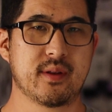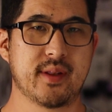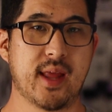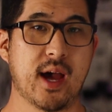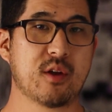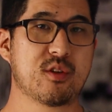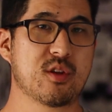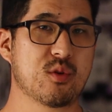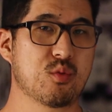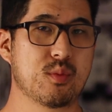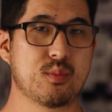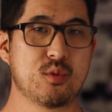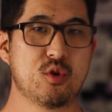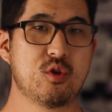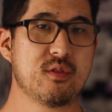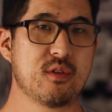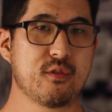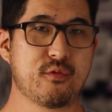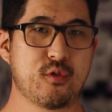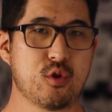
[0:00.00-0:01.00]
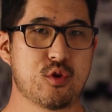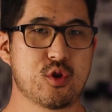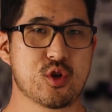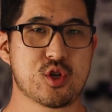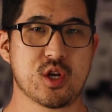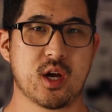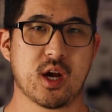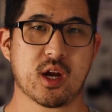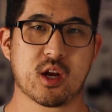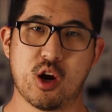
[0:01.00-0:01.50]
Now to remove the
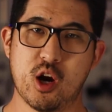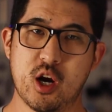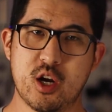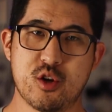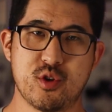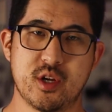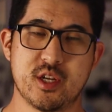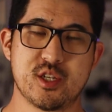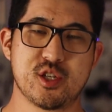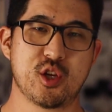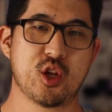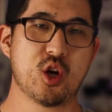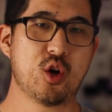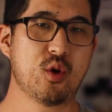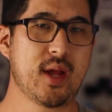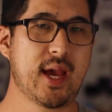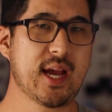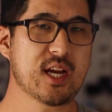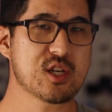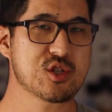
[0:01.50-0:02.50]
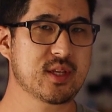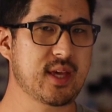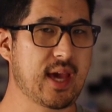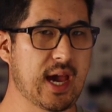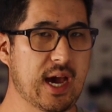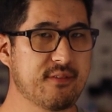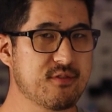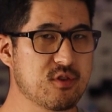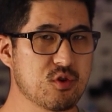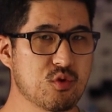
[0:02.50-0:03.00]
FutureShock cartridge, you don't actually
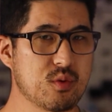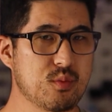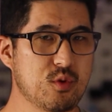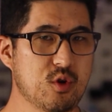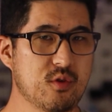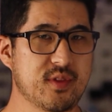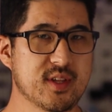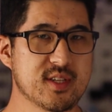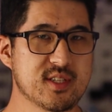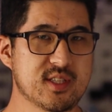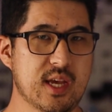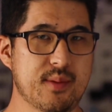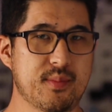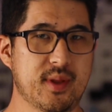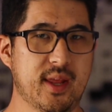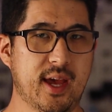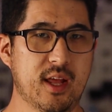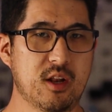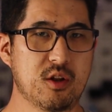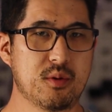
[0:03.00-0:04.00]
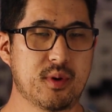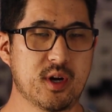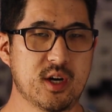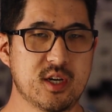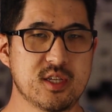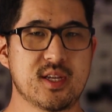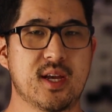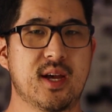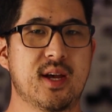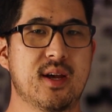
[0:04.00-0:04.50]
have to remove the stem and
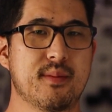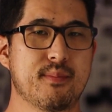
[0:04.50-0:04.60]
handlebars,